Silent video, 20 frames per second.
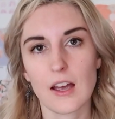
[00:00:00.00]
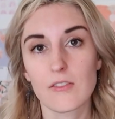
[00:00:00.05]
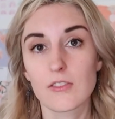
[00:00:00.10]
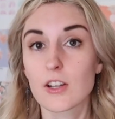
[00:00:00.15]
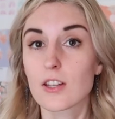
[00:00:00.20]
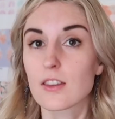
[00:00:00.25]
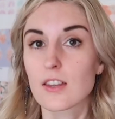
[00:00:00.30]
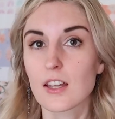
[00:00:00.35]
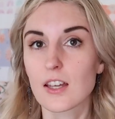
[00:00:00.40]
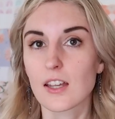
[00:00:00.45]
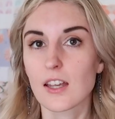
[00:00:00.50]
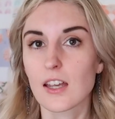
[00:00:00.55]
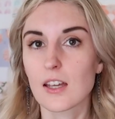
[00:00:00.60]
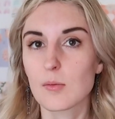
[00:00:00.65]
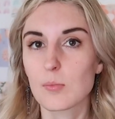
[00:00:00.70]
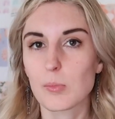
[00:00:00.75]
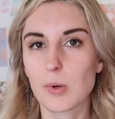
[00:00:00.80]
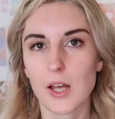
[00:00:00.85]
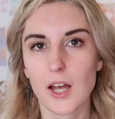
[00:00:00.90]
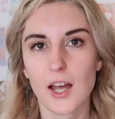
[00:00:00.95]
everything
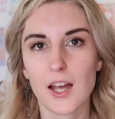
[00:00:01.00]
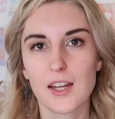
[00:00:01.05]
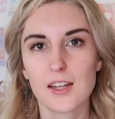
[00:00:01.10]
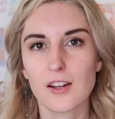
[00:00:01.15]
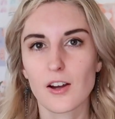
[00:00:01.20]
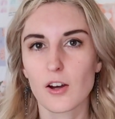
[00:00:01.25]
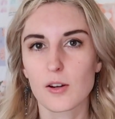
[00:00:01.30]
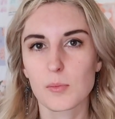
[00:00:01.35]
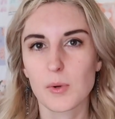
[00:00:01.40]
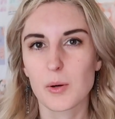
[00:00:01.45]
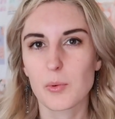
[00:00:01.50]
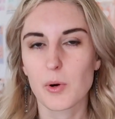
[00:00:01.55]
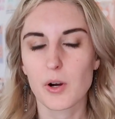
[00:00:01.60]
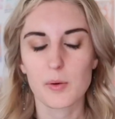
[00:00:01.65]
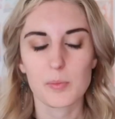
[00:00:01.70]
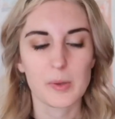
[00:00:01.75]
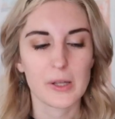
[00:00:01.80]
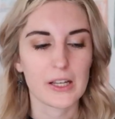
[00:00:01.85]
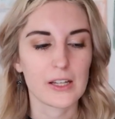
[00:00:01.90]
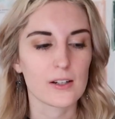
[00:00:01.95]
in pen on my
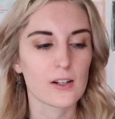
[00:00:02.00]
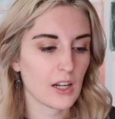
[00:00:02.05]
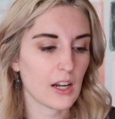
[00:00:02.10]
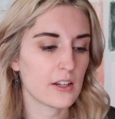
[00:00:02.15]
work planner.